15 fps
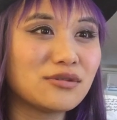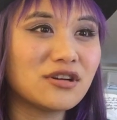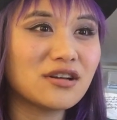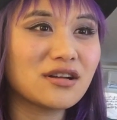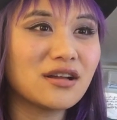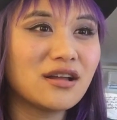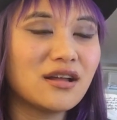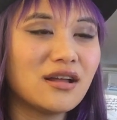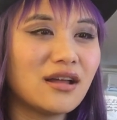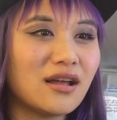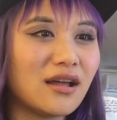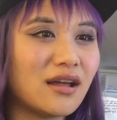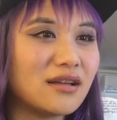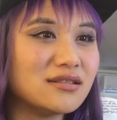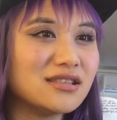Brooke,
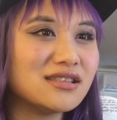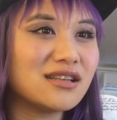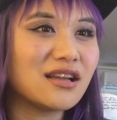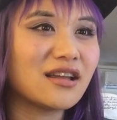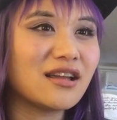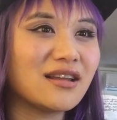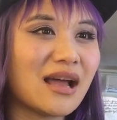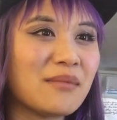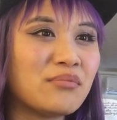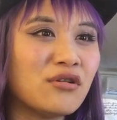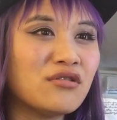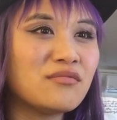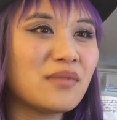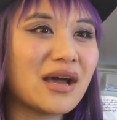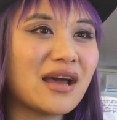and she's thinking, that
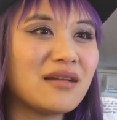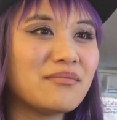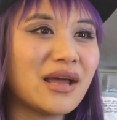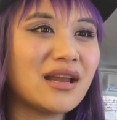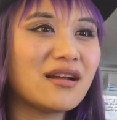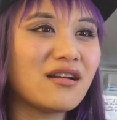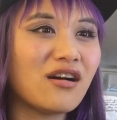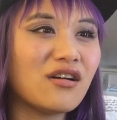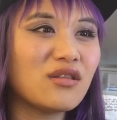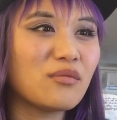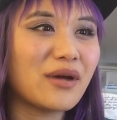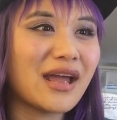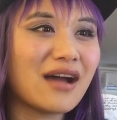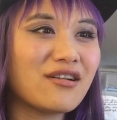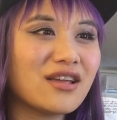bone man made it all the
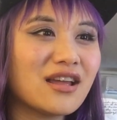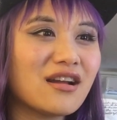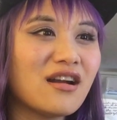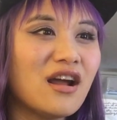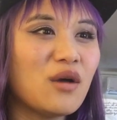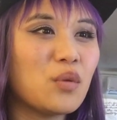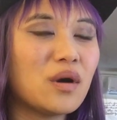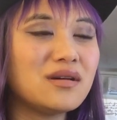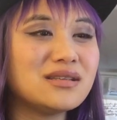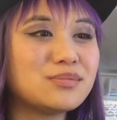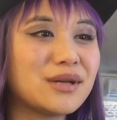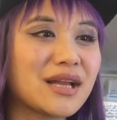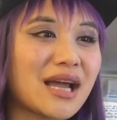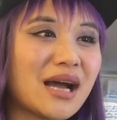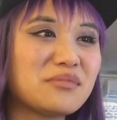way out here? Well, he's
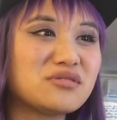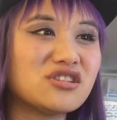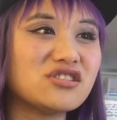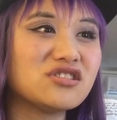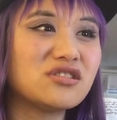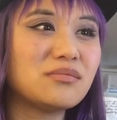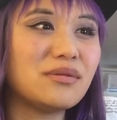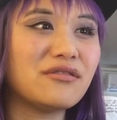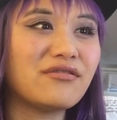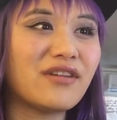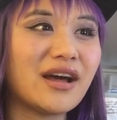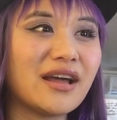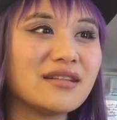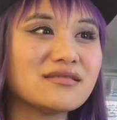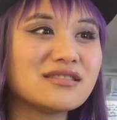been captured, should be
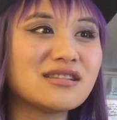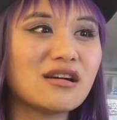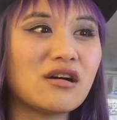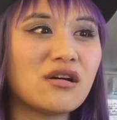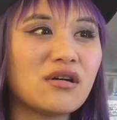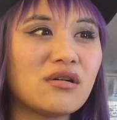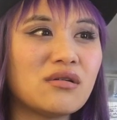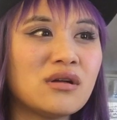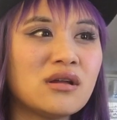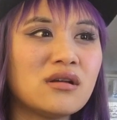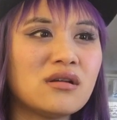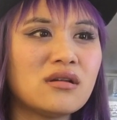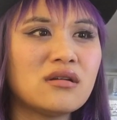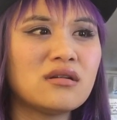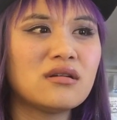fine. So,
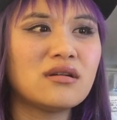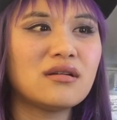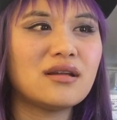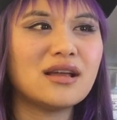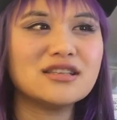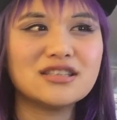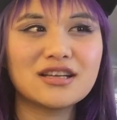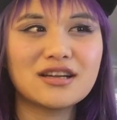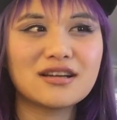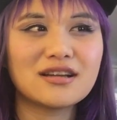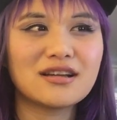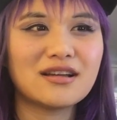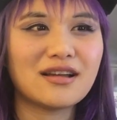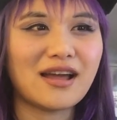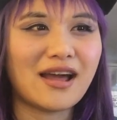is she
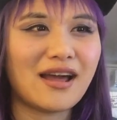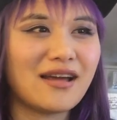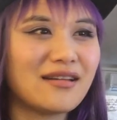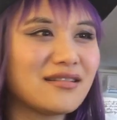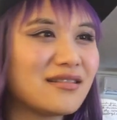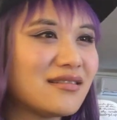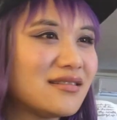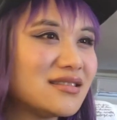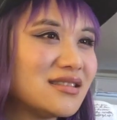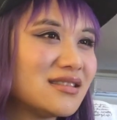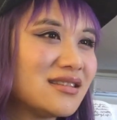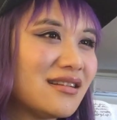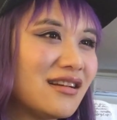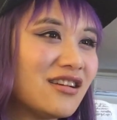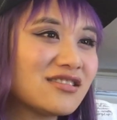gonna...
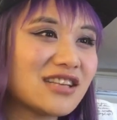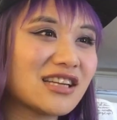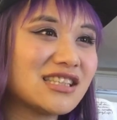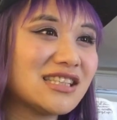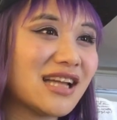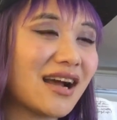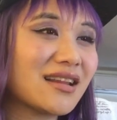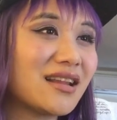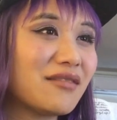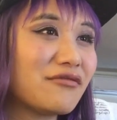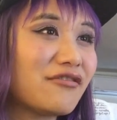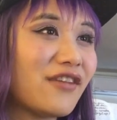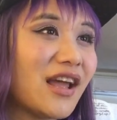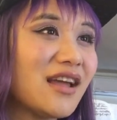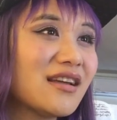It looks like she's acting
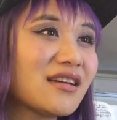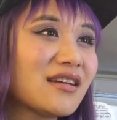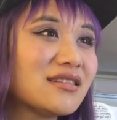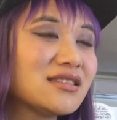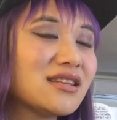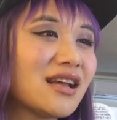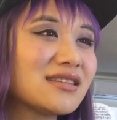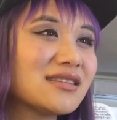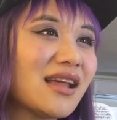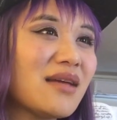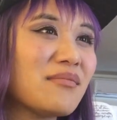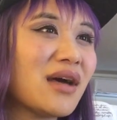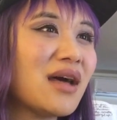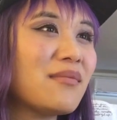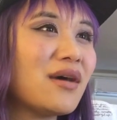fake. She's like,
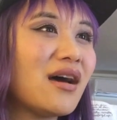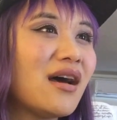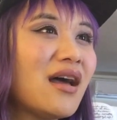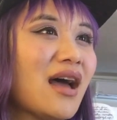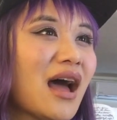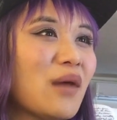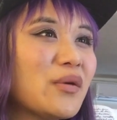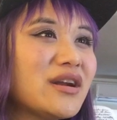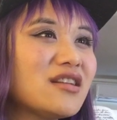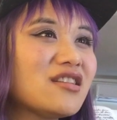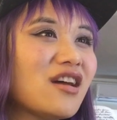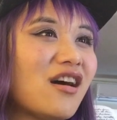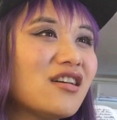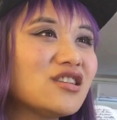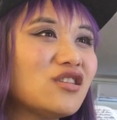say, Mama, I want
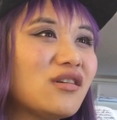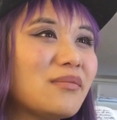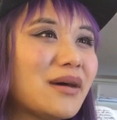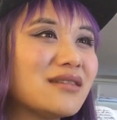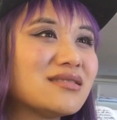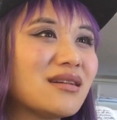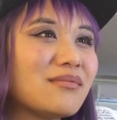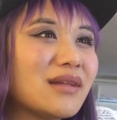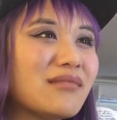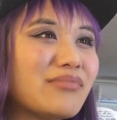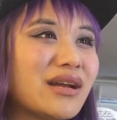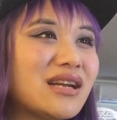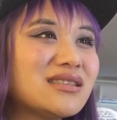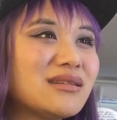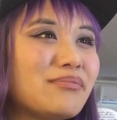to talk to you about something,
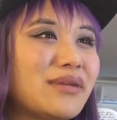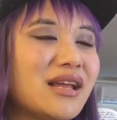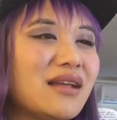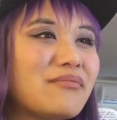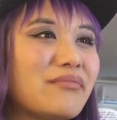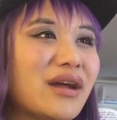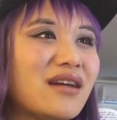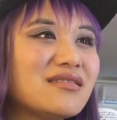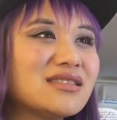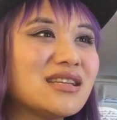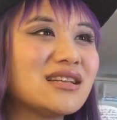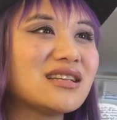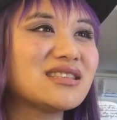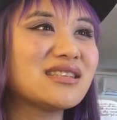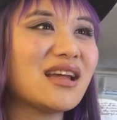but it's a bit
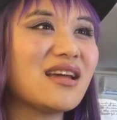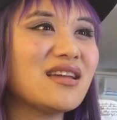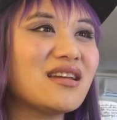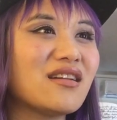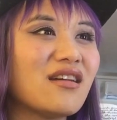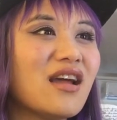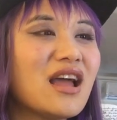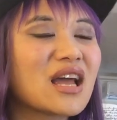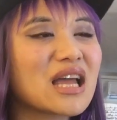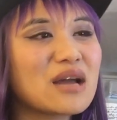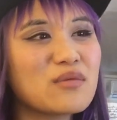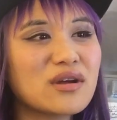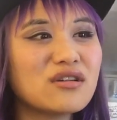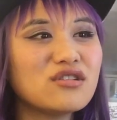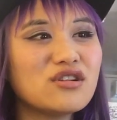embarrassing to say here.
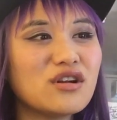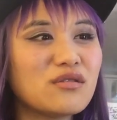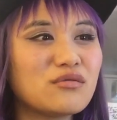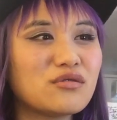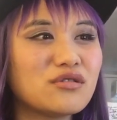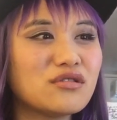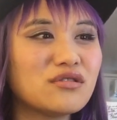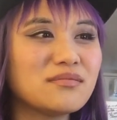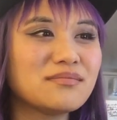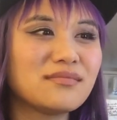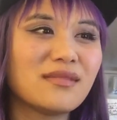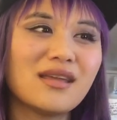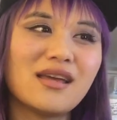Can we go to your room?